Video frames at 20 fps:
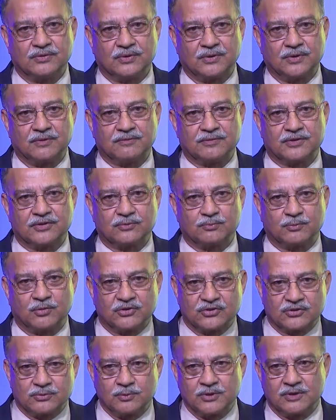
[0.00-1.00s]
of
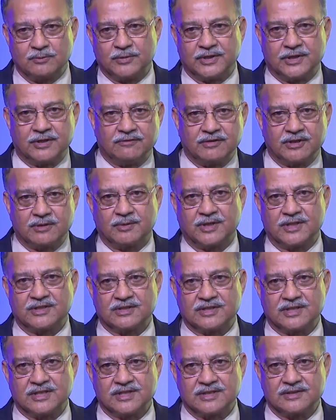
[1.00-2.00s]
responsible behavior by
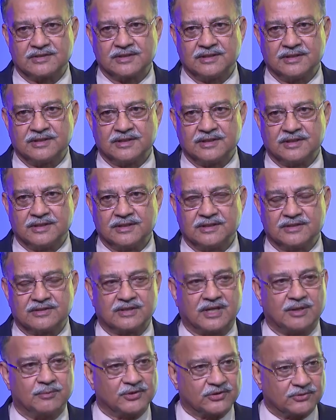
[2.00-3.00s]
states in
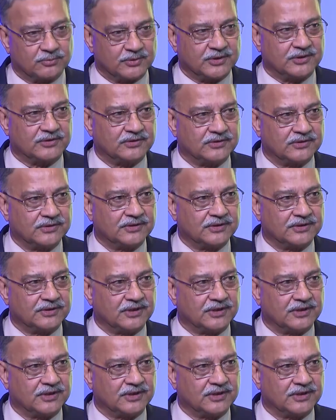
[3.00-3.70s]
cyberspace.